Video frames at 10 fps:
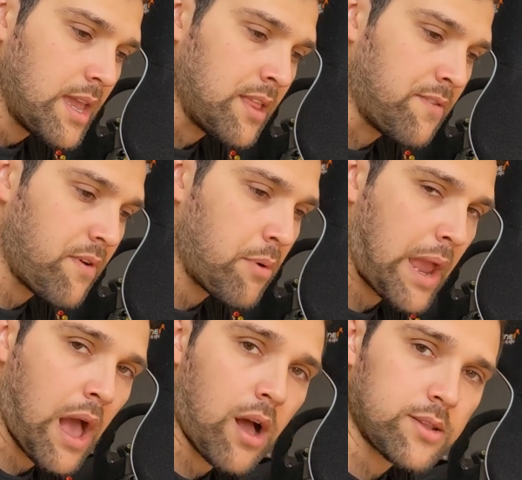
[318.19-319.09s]
it's very
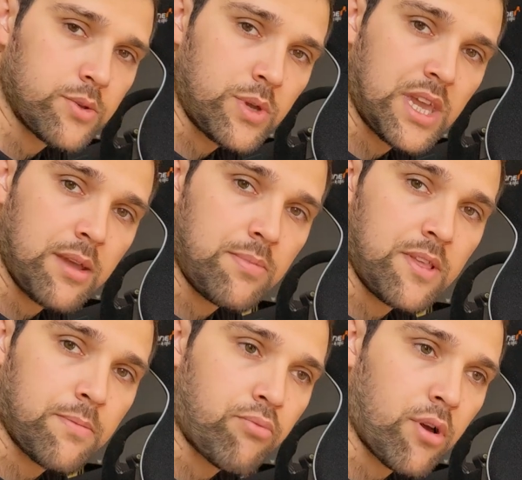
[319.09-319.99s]
hard to keep
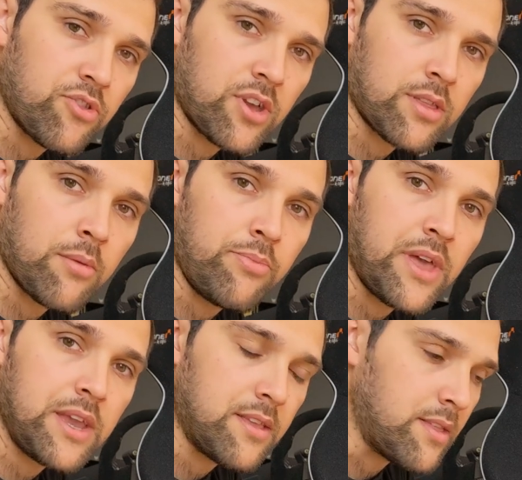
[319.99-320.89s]
this project
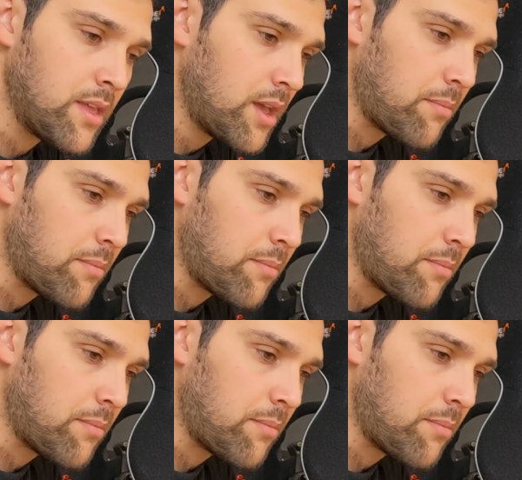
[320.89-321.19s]
updated.